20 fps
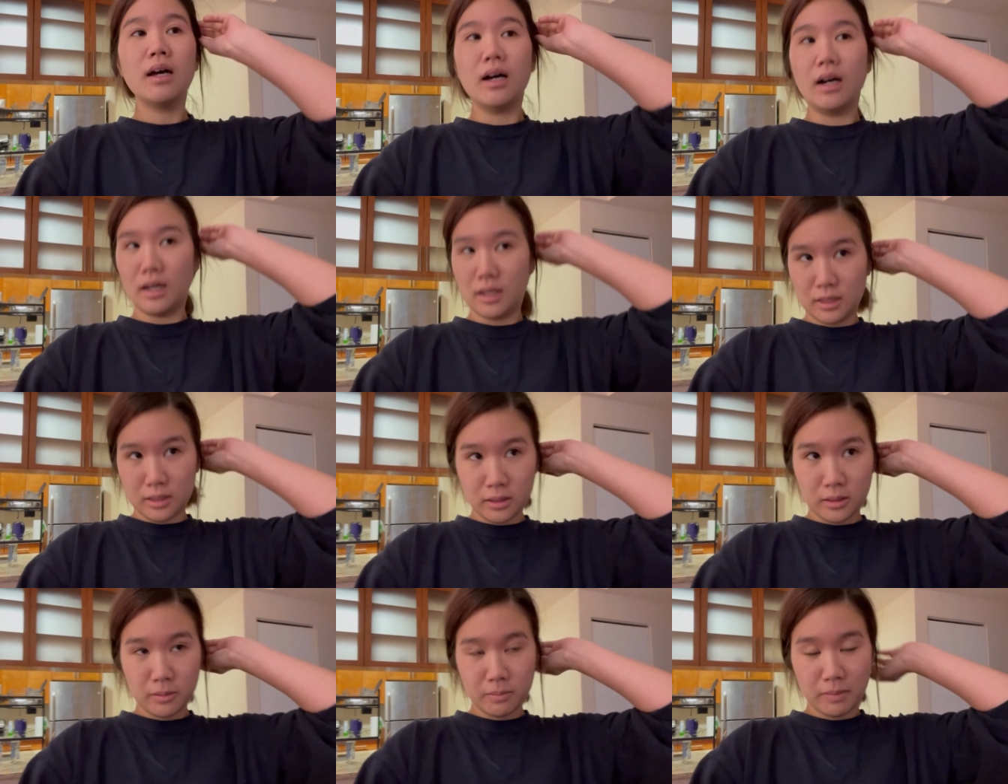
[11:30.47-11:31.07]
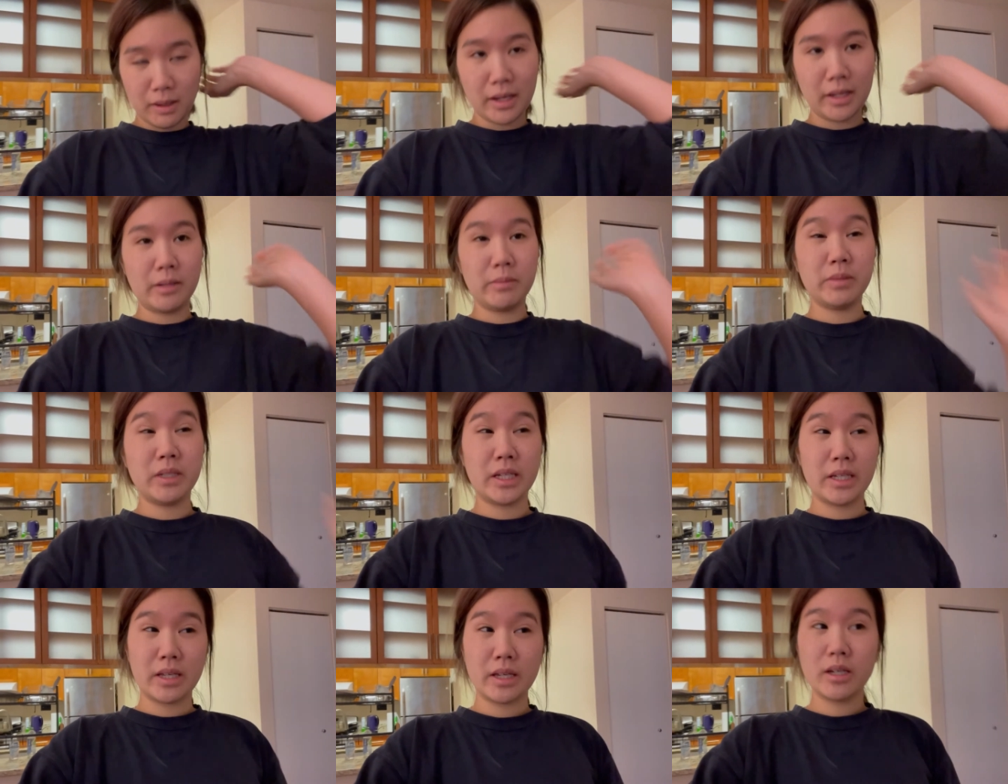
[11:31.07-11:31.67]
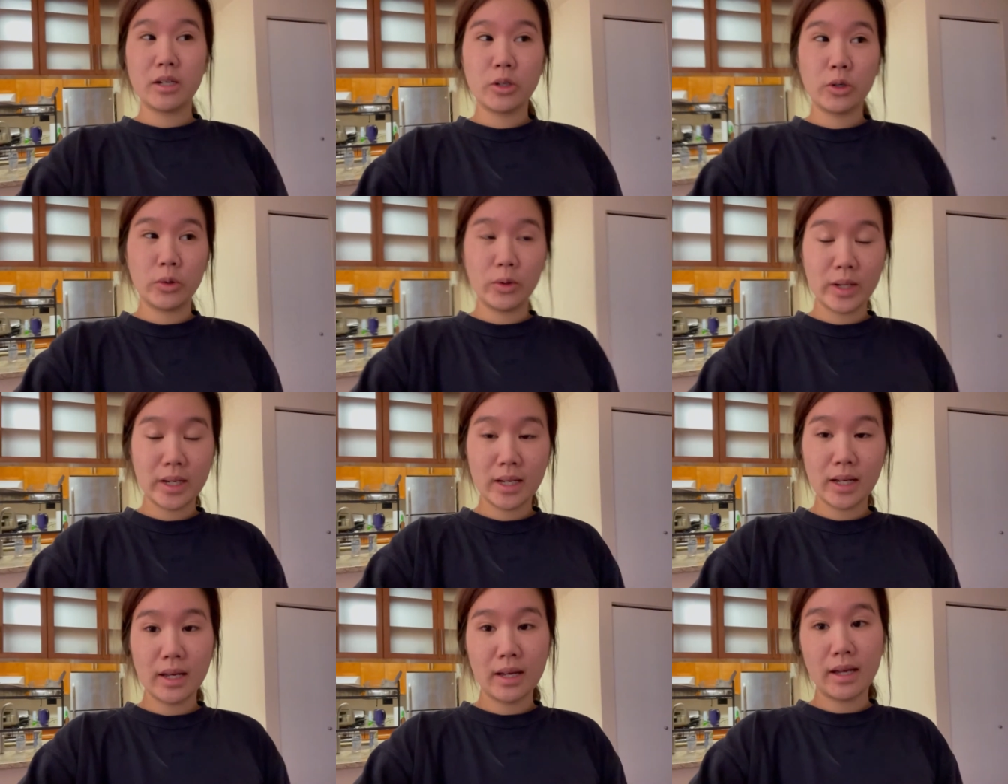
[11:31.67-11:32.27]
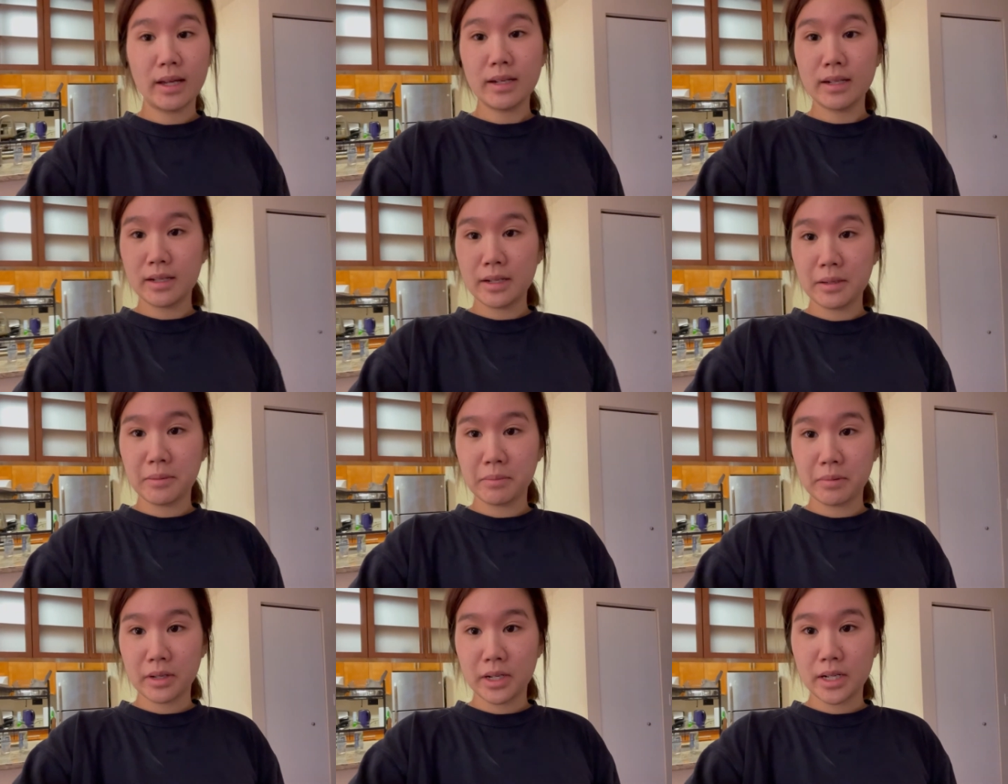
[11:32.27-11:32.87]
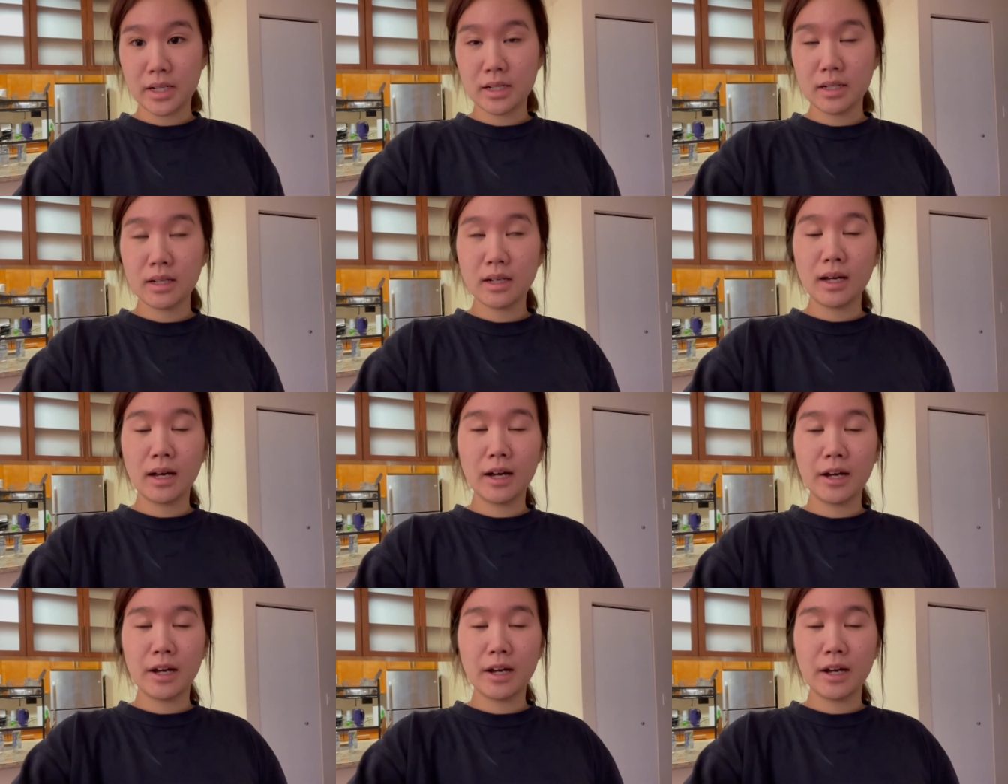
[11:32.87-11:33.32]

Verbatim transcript: Um, I am taking a quick editing break.